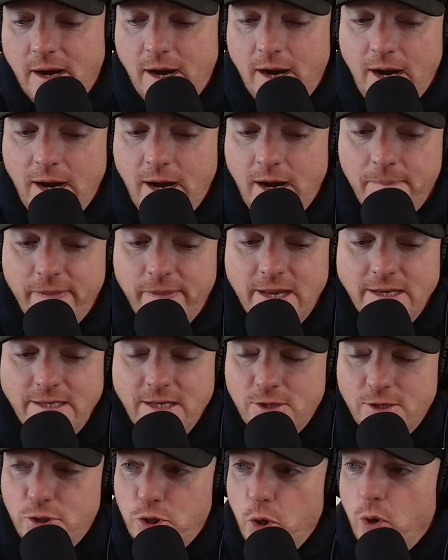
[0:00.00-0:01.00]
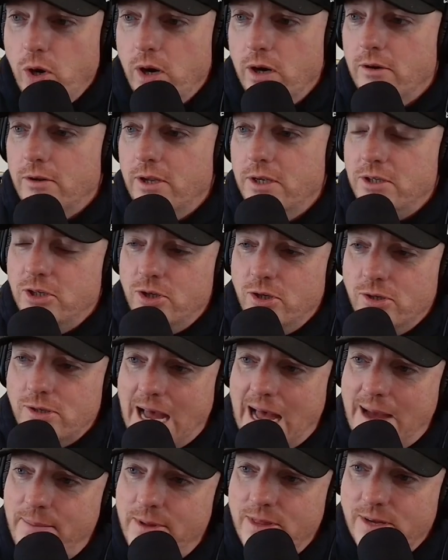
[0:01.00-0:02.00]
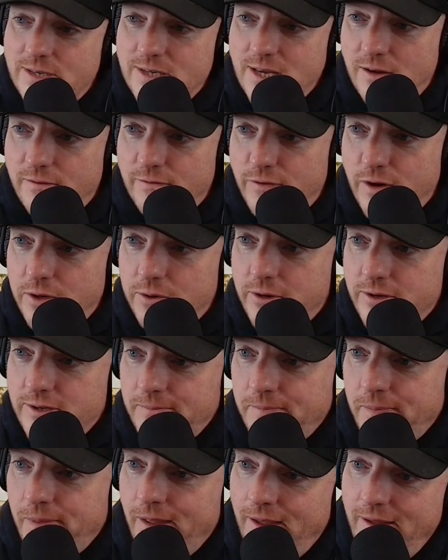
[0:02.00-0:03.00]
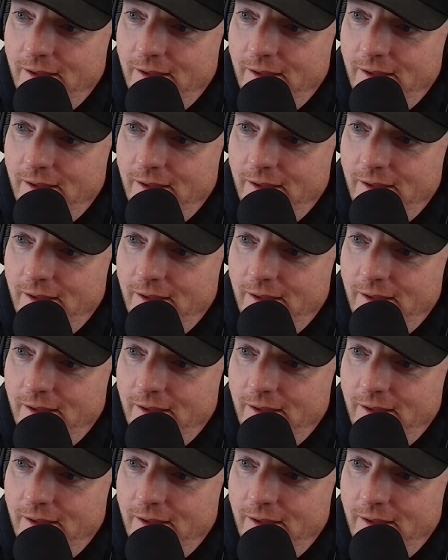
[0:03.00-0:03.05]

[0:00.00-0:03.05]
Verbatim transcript: Uh, this is your this is your time in the sun, folks.